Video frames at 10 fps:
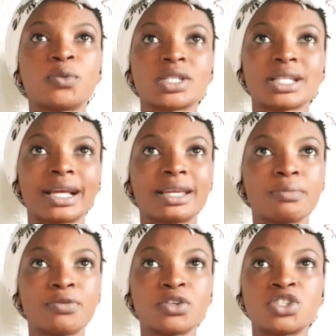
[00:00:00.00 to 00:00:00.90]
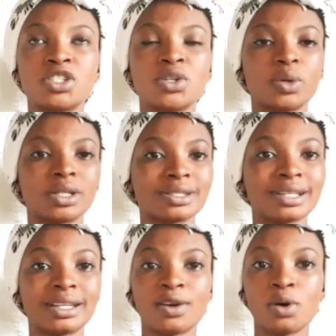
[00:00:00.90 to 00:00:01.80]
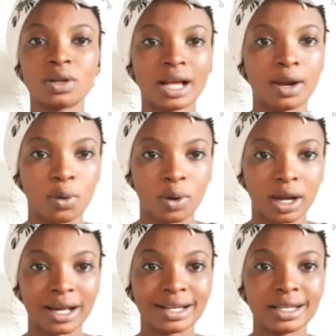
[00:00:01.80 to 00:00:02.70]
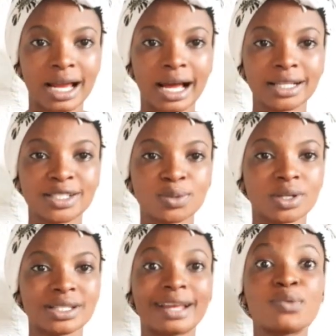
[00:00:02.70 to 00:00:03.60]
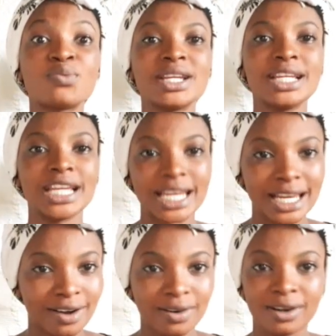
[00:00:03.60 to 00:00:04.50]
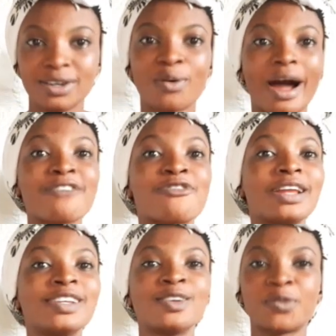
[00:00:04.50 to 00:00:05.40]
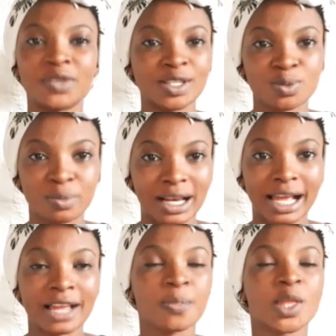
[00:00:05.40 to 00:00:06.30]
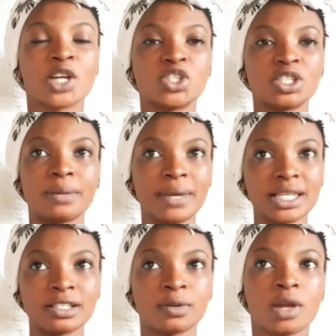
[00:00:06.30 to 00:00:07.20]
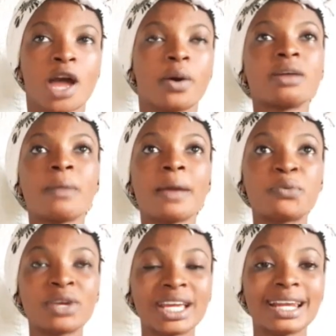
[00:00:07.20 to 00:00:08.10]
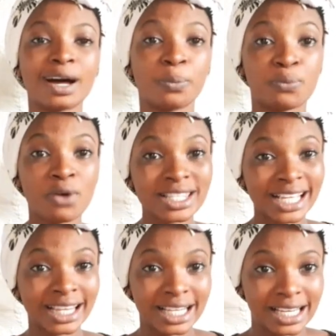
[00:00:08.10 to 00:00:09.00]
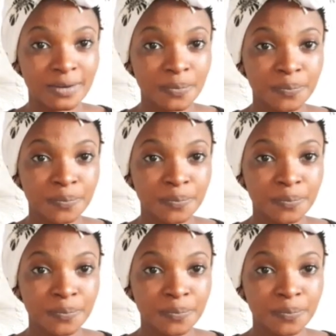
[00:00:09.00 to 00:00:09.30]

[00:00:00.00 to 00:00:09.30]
was like, before she knew it, that they got along. That she was like, really? Oh no, I fell in love with this woman. Like, she's amazing. What am I bringing out? Presently,